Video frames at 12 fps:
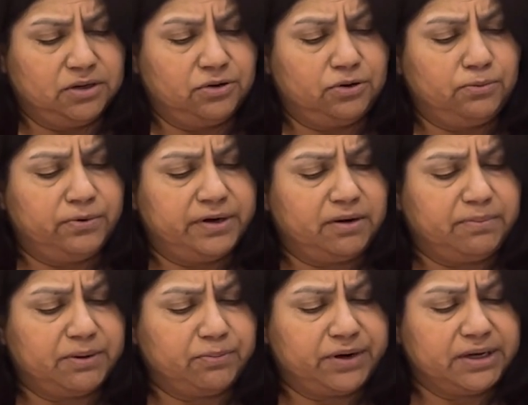Don't worry
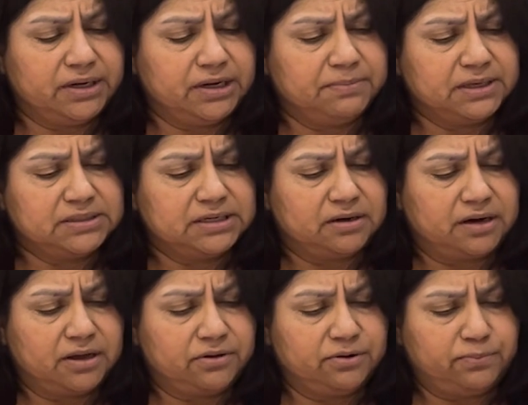about breaking them because they're
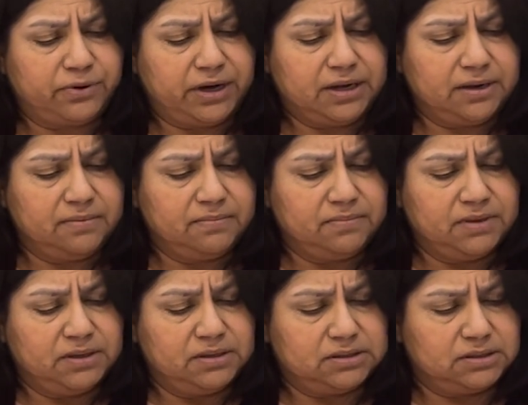not gonna break.
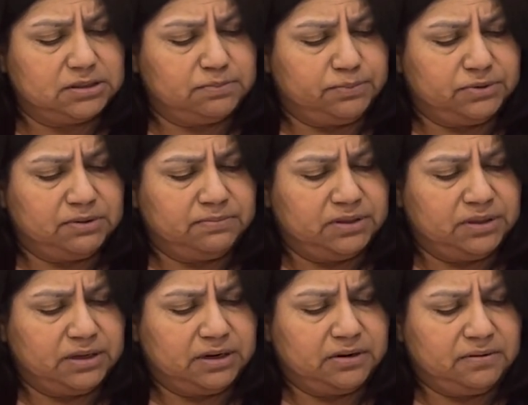Just put them in
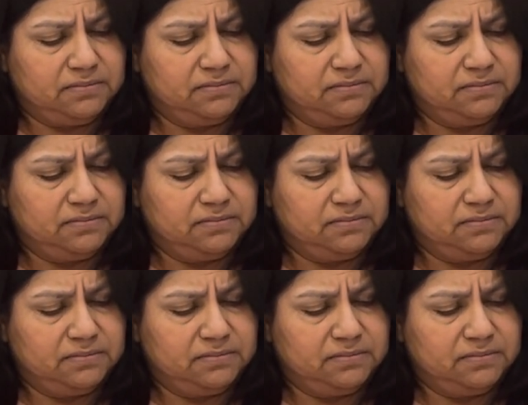there